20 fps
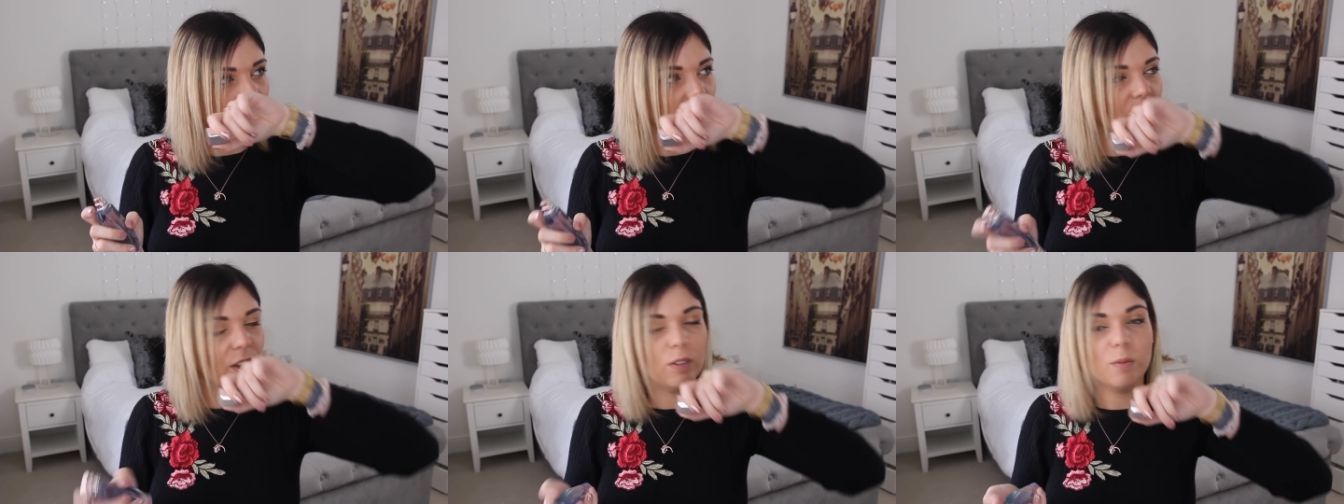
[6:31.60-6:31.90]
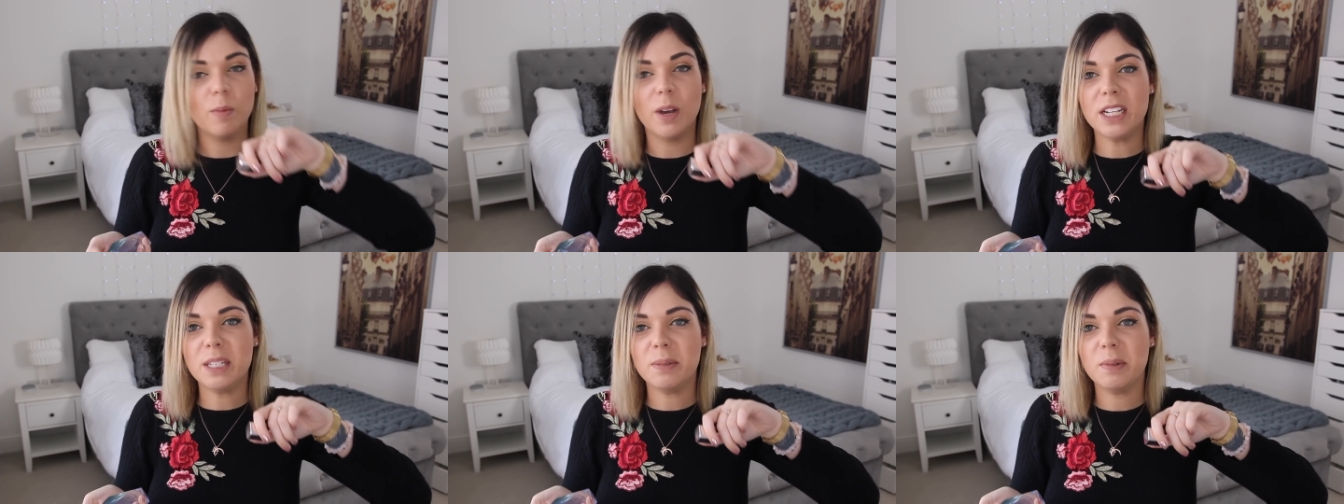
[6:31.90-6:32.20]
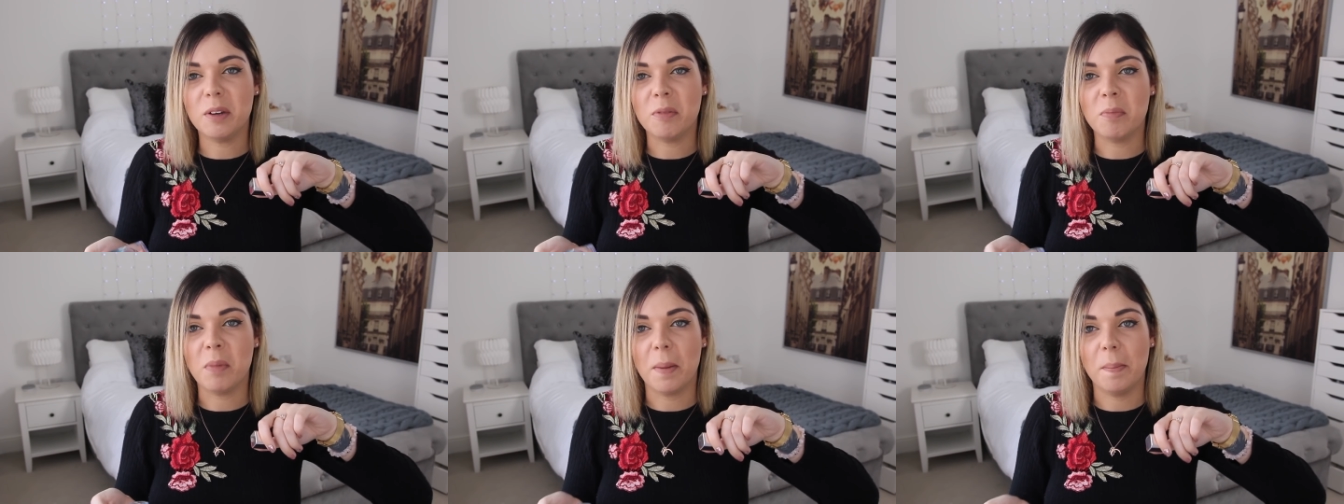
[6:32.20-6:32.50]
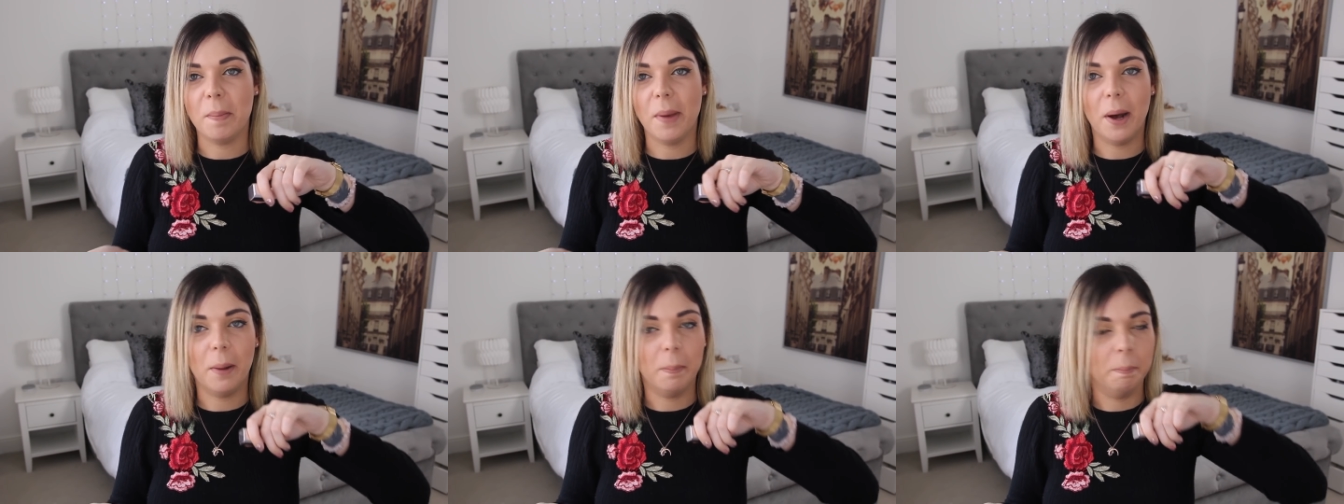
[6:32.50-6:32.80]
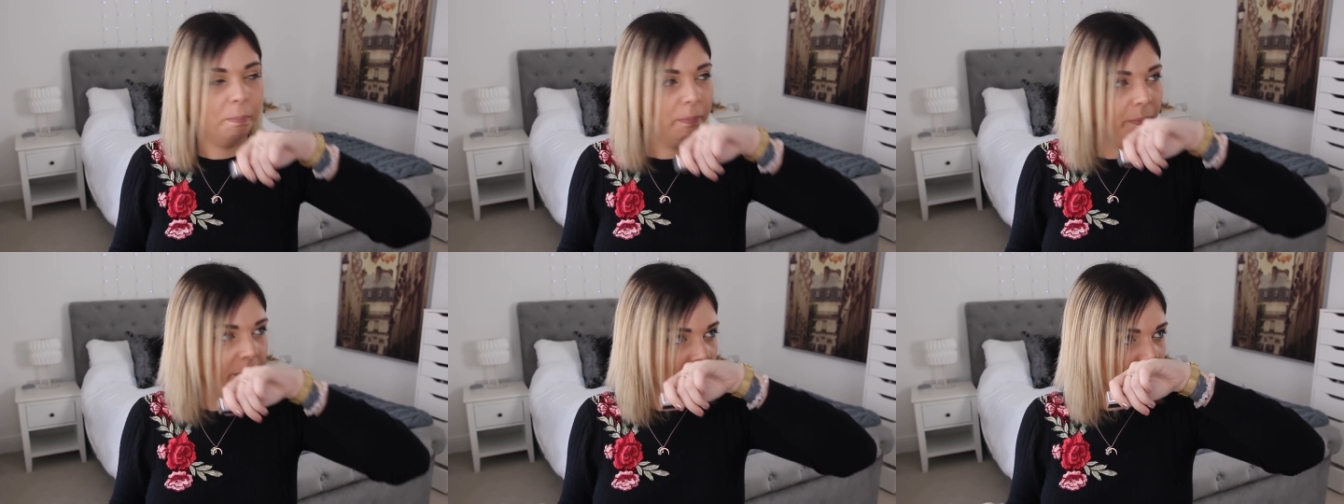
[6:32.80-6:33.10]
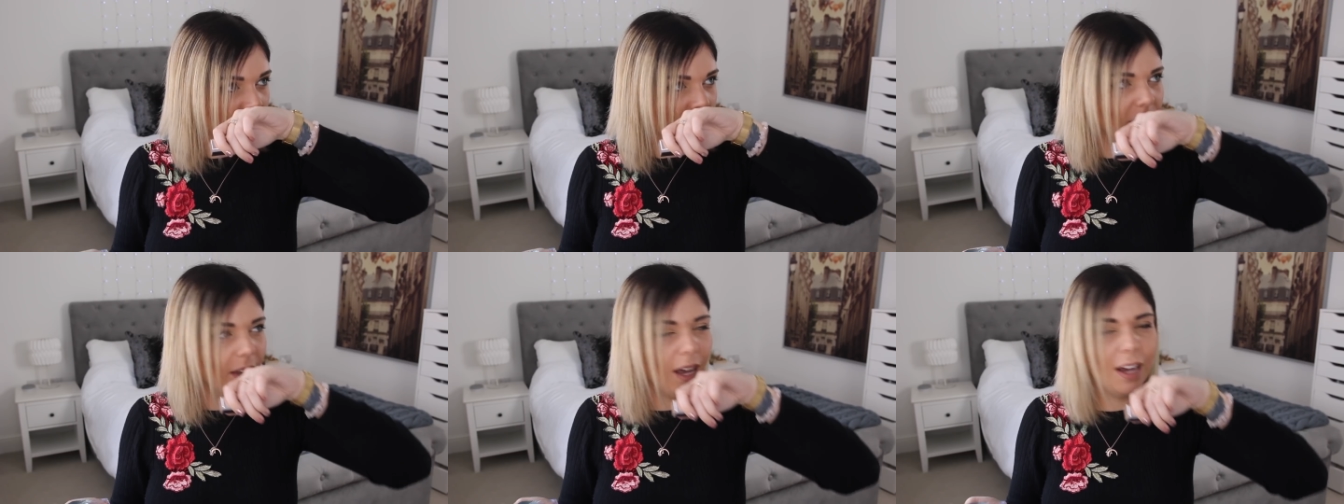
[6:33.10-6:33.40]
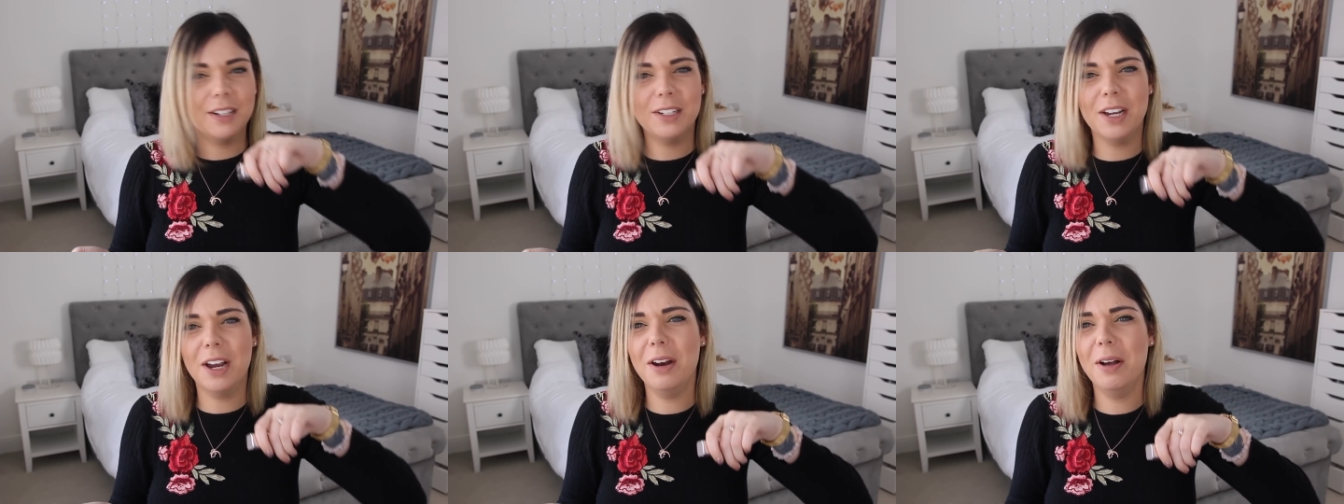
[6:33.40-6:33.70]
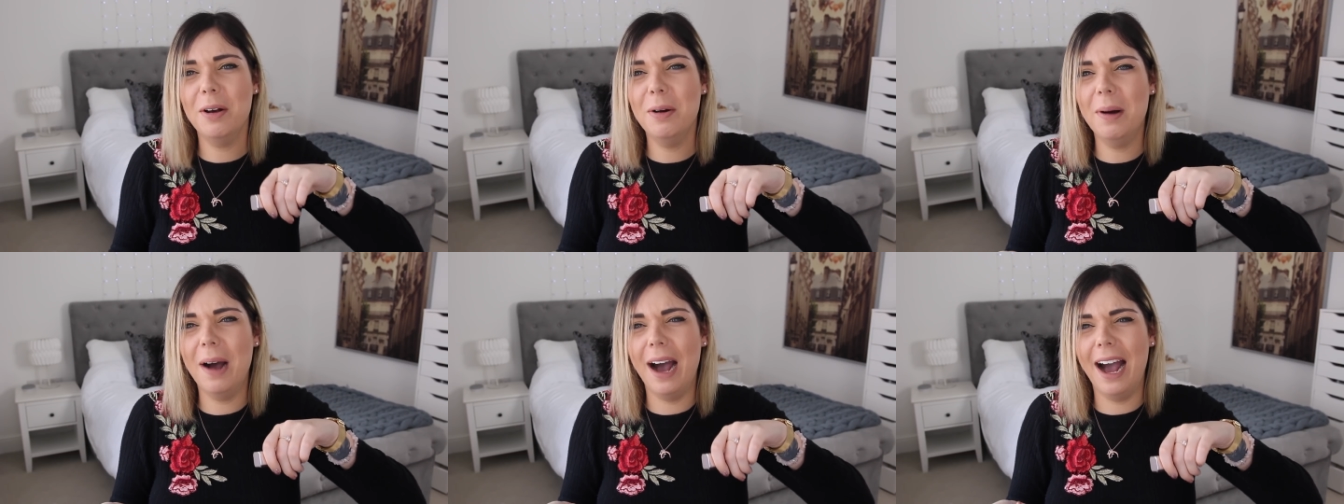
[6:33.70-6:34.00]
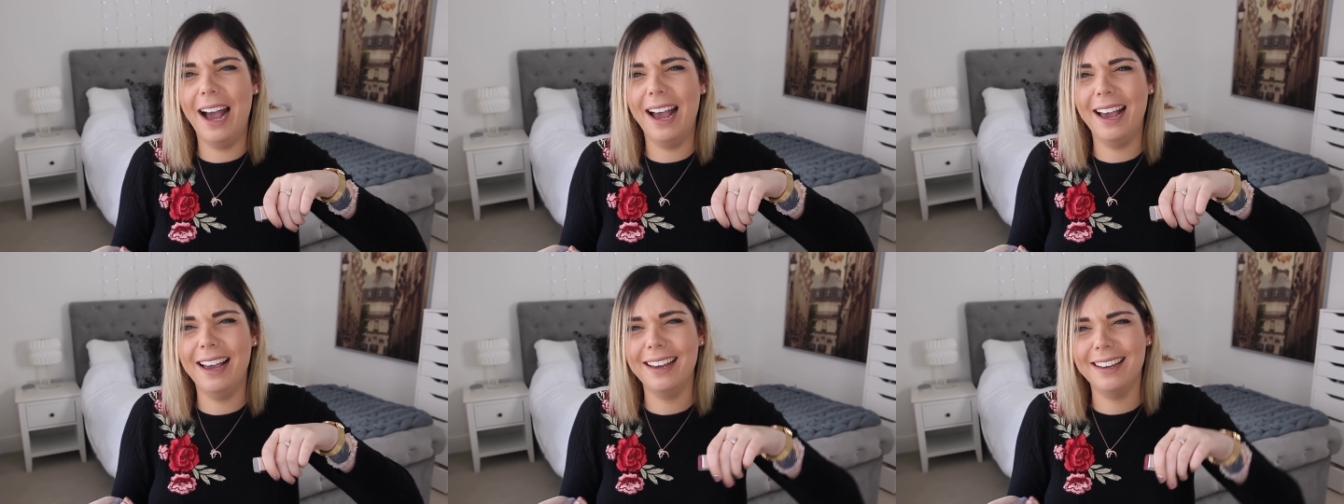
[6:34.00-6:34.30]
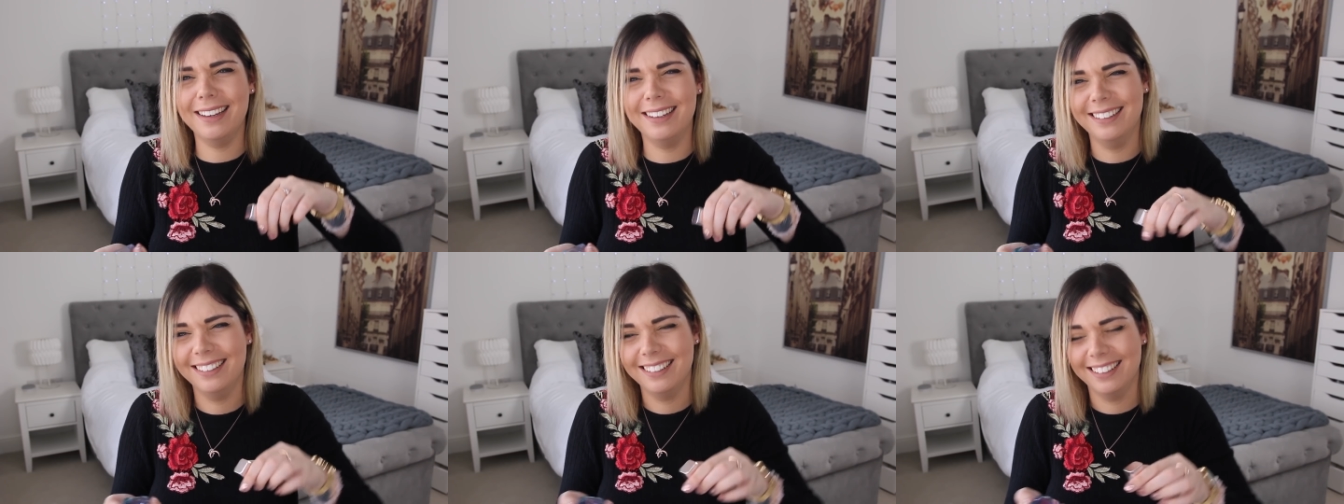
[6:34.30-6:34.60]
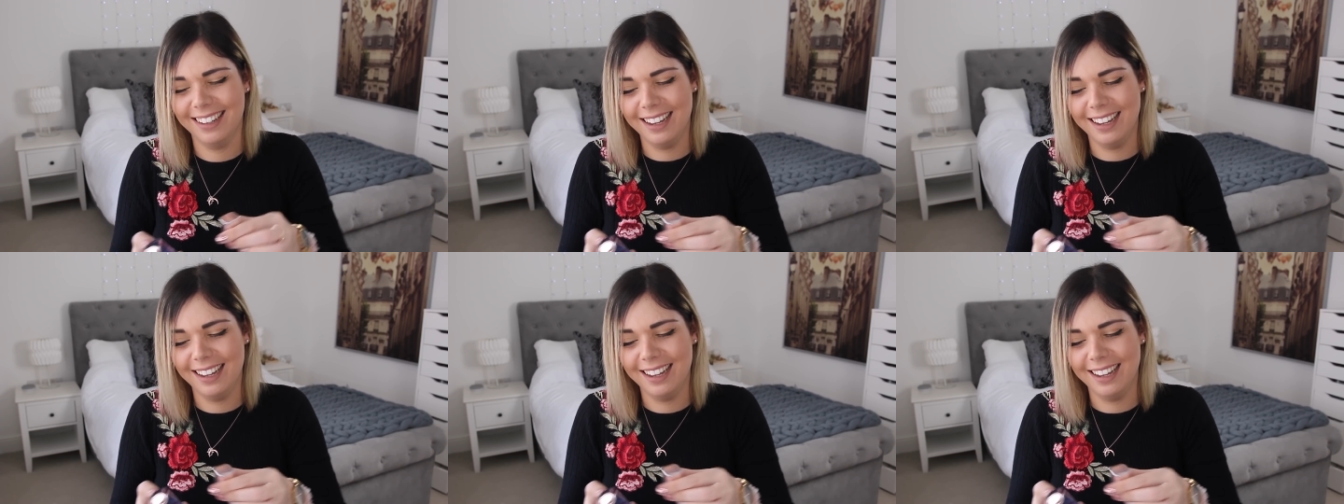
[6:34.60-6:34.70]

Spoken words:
This reminds me of my mum. I don't know why.